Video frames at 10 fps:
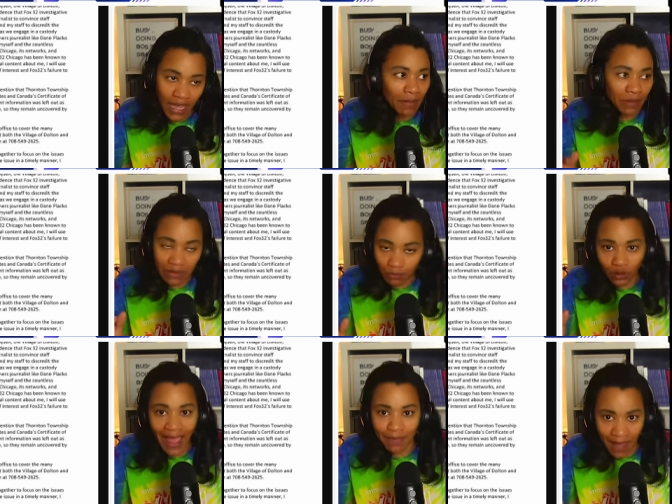
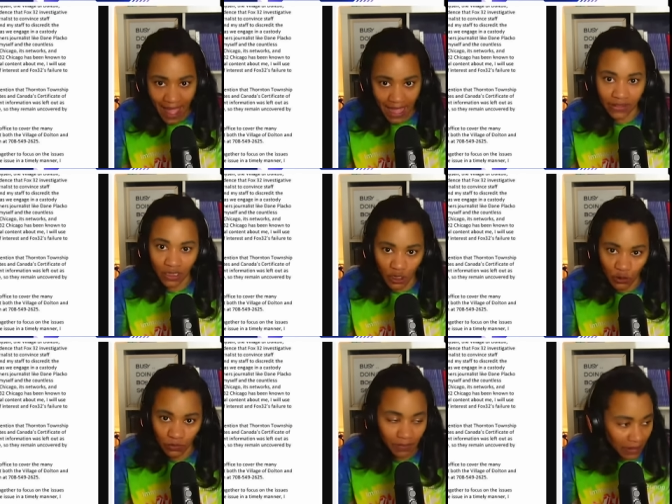People like bad
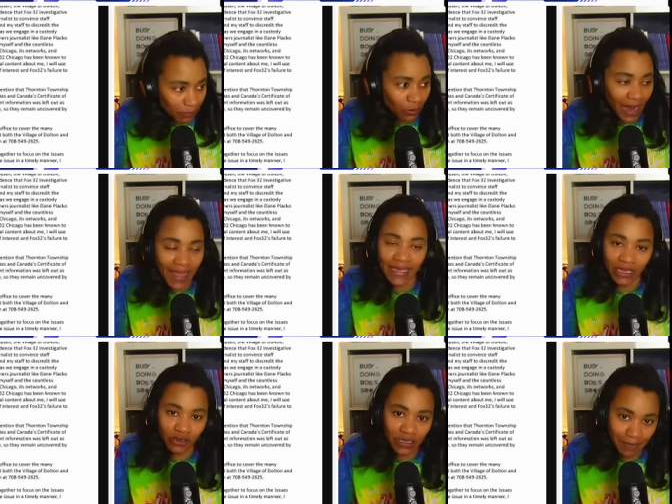though. People like
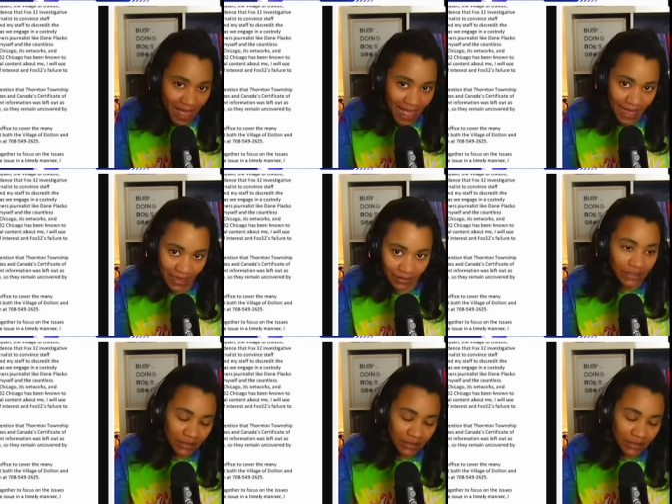hearing the bad.